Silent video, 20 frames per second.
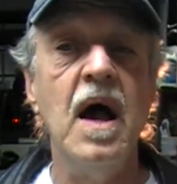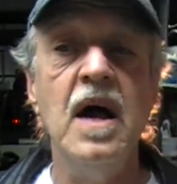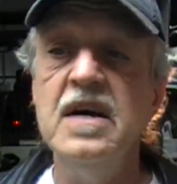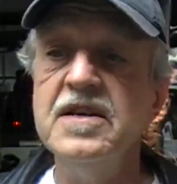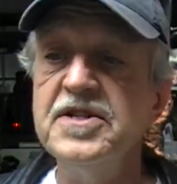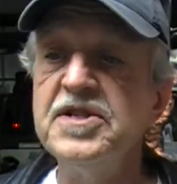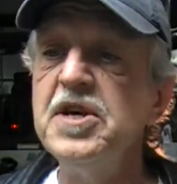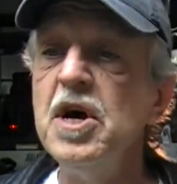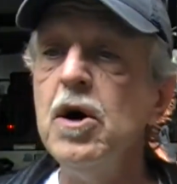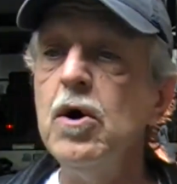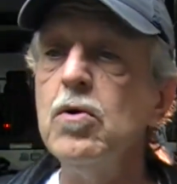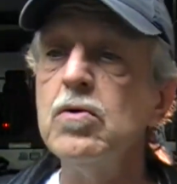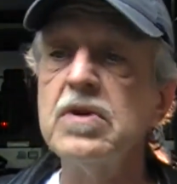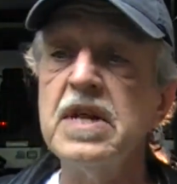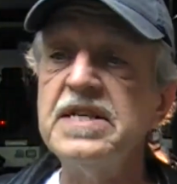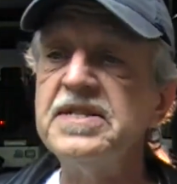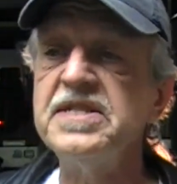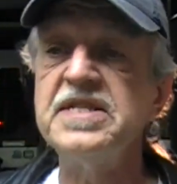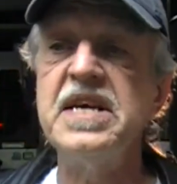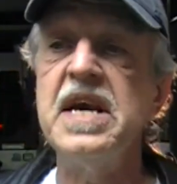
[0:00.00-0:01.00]
So
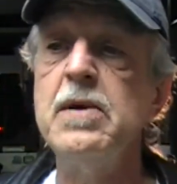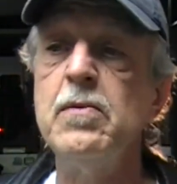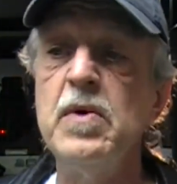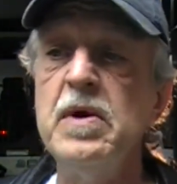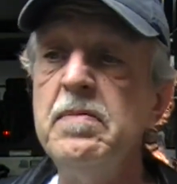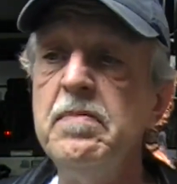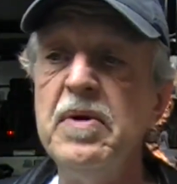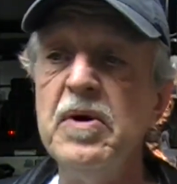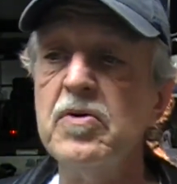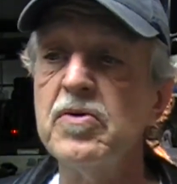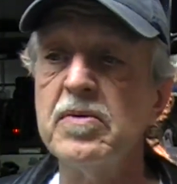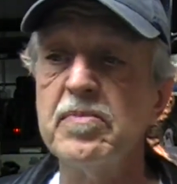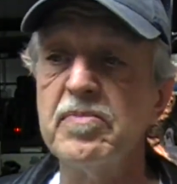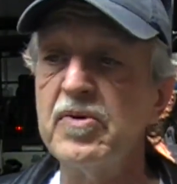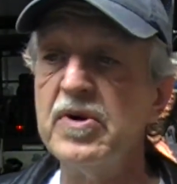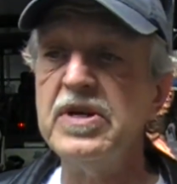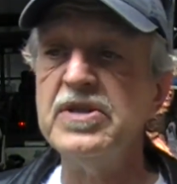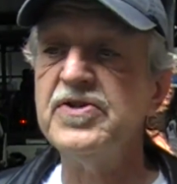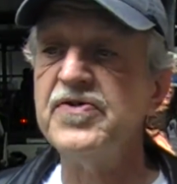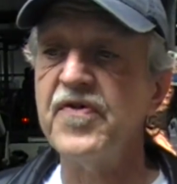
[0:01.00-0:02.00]
let's say we build a
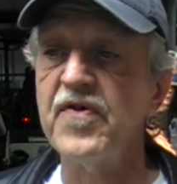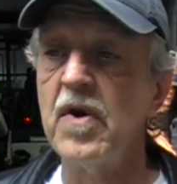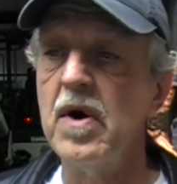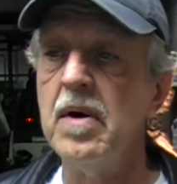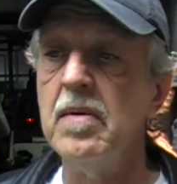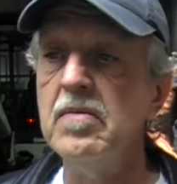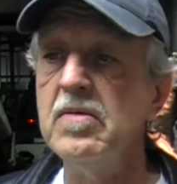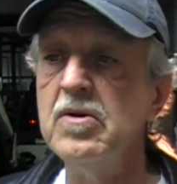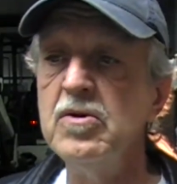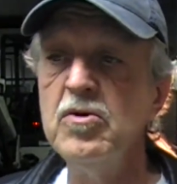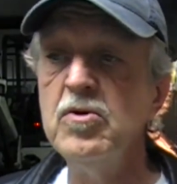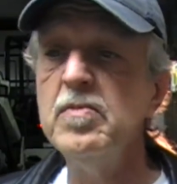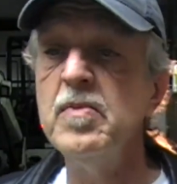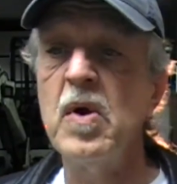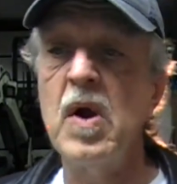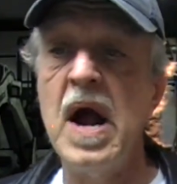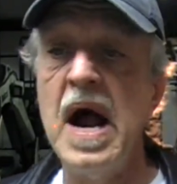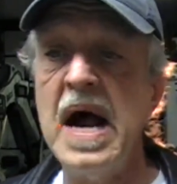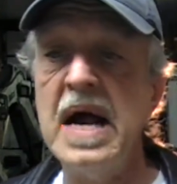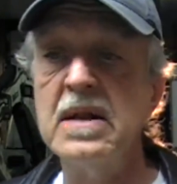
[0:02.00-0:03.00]
bridge from
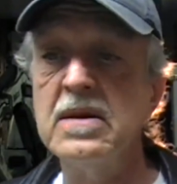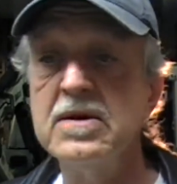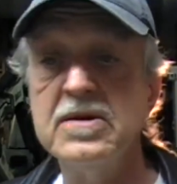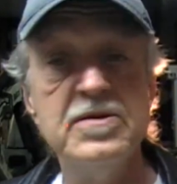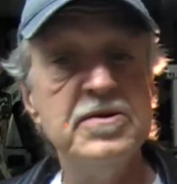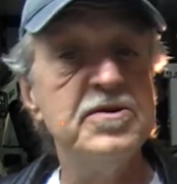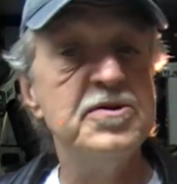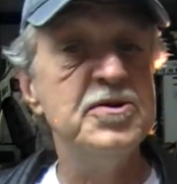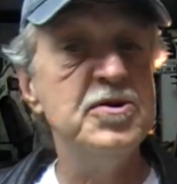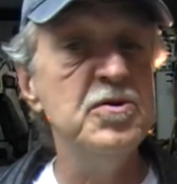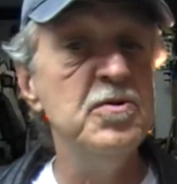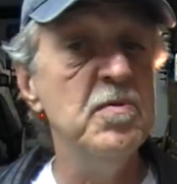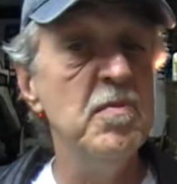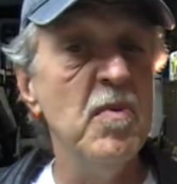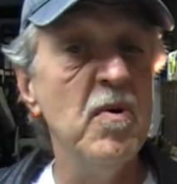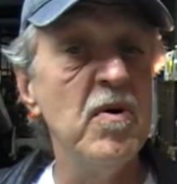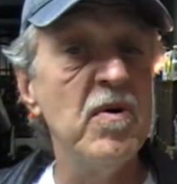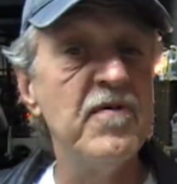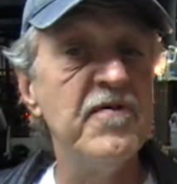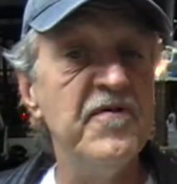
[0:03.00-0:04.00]
Loomer Island to
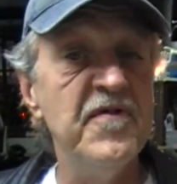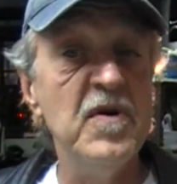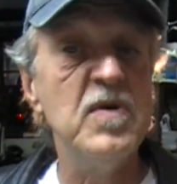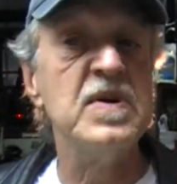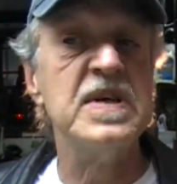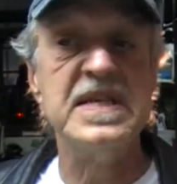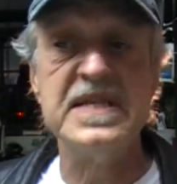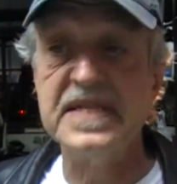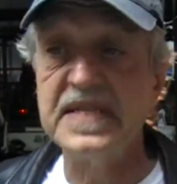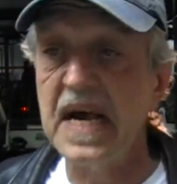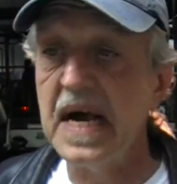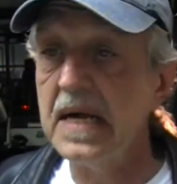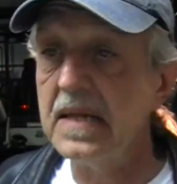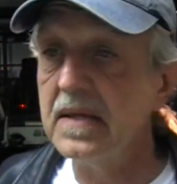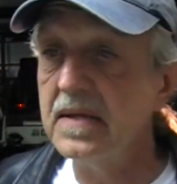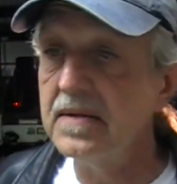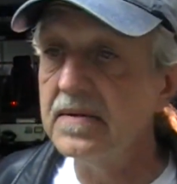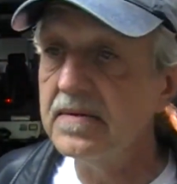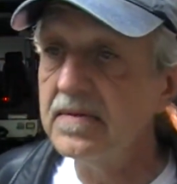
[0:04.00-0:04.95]
Morphonios Island.